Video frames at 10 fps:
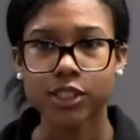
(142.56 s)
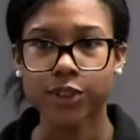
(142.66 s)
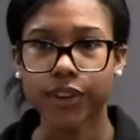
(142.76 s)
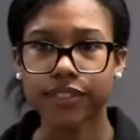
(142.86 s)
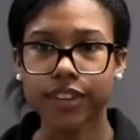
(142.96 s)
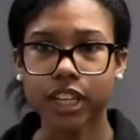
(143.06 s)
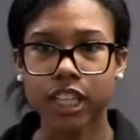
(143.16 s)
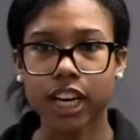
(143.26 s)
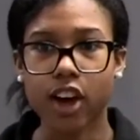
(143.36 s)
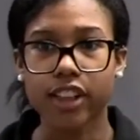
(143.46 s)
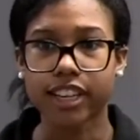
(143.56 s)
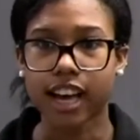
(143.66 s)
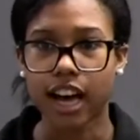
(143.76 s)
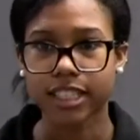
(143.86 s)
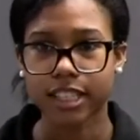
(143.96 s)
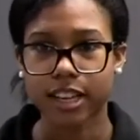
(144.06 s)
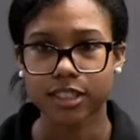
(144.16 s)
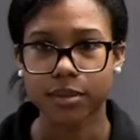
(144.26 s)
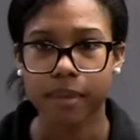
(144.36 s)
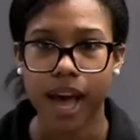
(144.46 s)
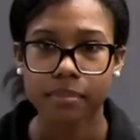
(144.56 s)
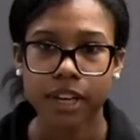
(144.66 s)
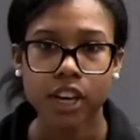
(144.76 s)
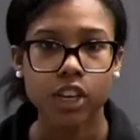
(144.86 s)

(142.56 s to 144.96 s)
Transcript: So if you click on the continental map,